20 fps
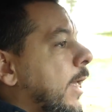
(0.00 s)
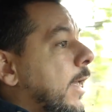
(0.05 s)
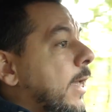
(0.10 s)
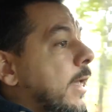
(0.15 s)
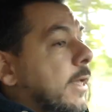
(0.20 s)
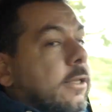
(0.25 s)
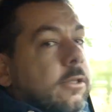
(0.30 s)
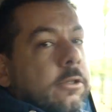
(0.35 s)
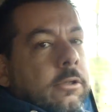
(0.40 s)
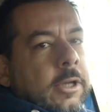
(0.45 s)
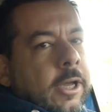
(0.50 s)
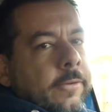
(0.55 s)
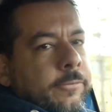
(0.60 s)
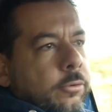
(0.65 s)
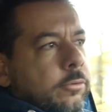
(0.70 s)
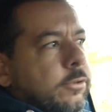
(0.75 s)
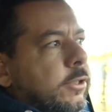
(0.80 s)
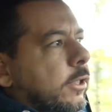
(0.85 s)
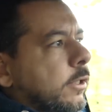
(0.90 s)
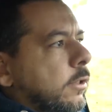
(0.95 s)
and you have
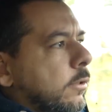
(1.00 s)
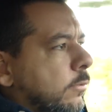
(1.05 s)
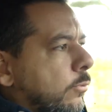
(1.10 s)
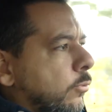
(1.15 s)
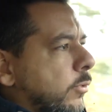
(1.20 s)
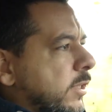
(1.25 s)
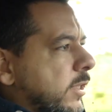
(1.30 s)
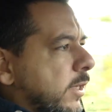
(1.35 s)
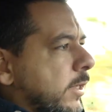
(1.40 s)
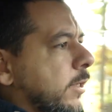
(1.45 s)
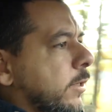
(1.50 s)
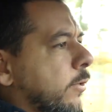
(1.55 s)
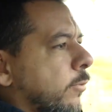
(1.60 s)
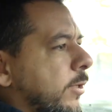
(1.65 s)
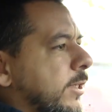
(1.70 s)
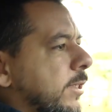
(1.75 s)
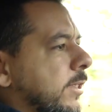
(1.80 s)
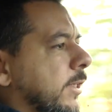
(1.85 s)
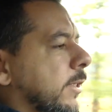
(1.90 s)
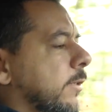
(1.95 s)
to deal with
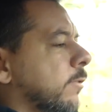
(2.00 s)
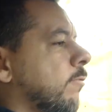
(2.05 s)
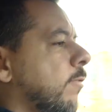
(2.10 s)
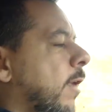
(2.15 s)
increasing